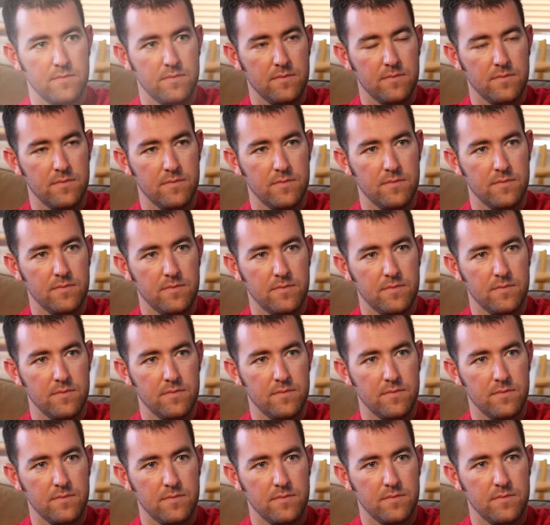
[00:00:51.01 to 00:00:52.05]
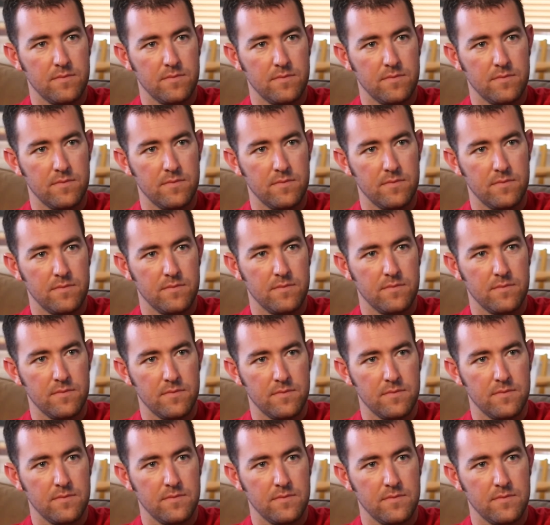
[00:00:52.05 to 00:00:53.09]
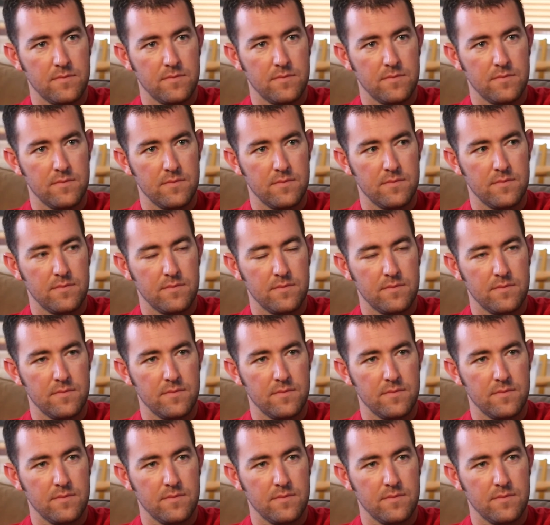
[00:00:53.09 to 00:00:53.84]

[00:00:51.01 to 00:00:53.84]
The person shown says nothing.